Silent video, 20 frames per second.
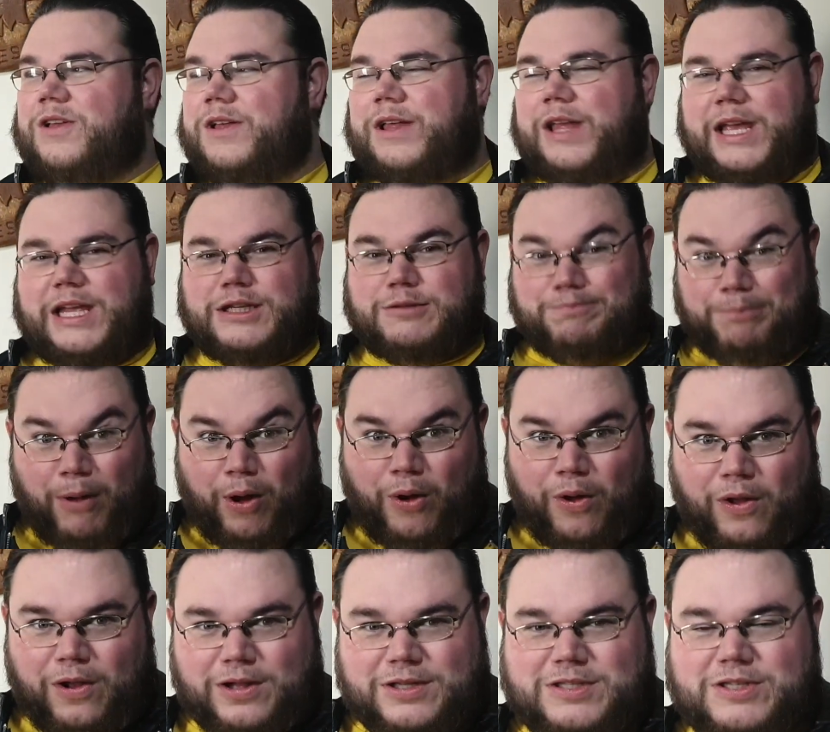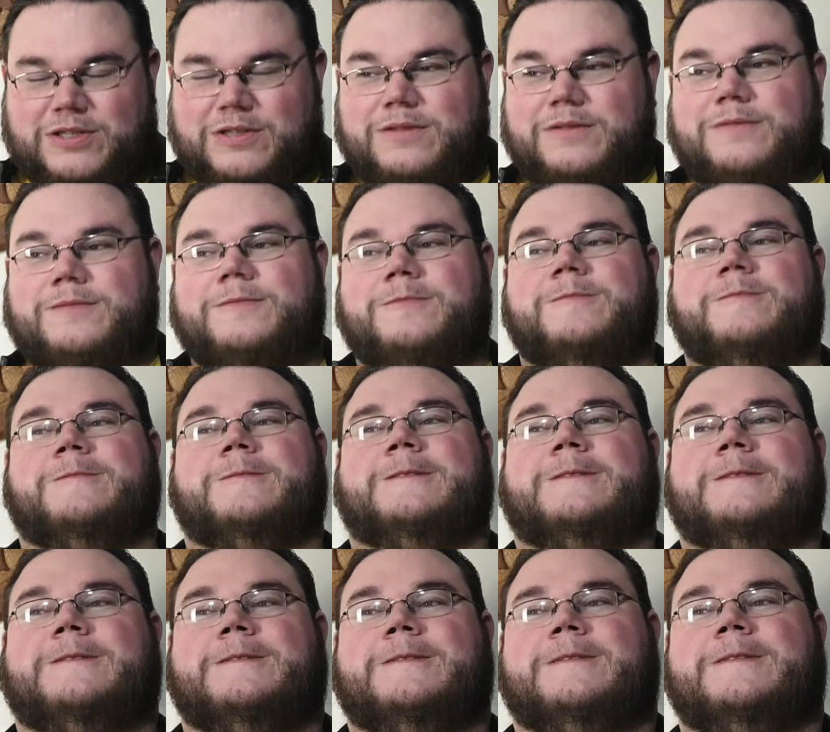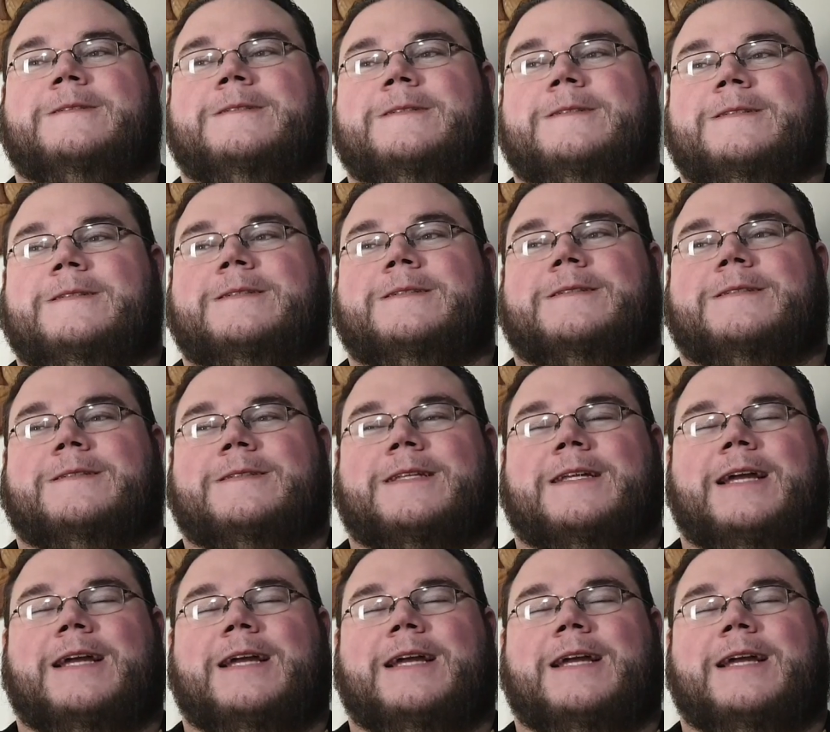He's bald. I